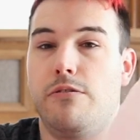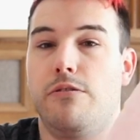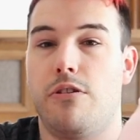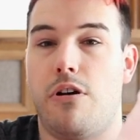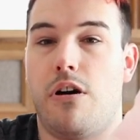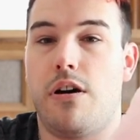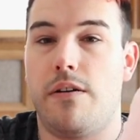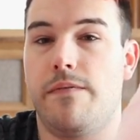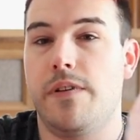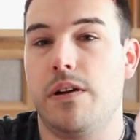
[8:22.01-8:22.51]

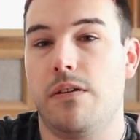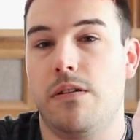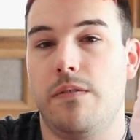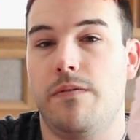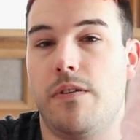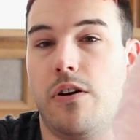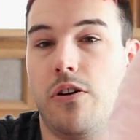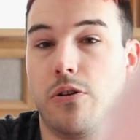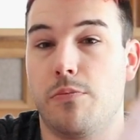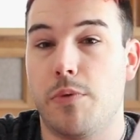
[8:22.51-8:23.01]
not very
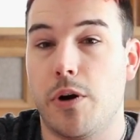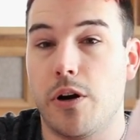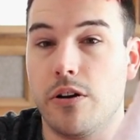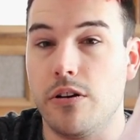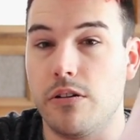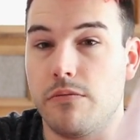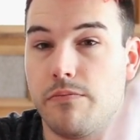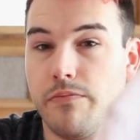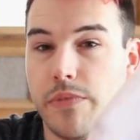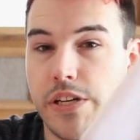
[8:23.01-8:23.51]
far
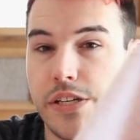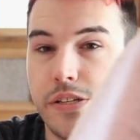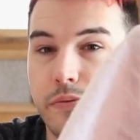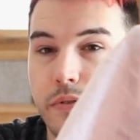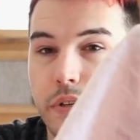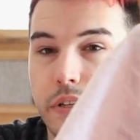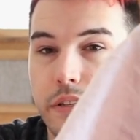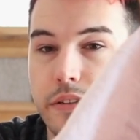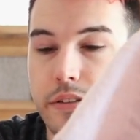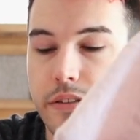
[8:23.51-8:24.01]
apart, as
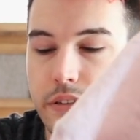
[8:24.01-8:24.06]
you can